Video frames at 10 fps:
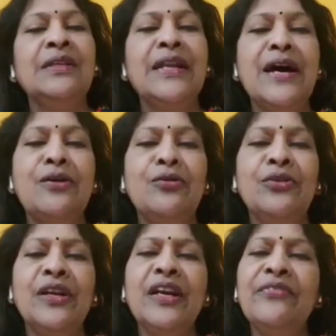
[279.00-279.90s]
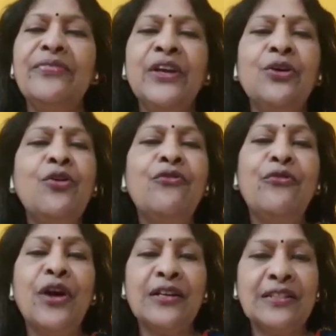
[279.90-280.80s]
Now, if we go
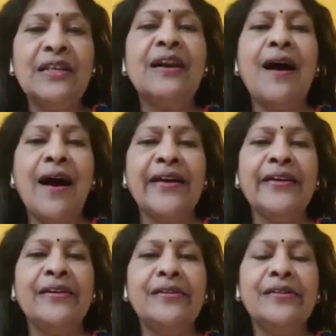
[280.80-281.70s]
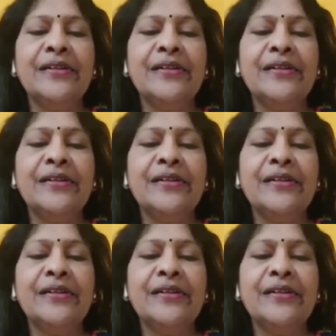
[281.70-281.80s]
further higher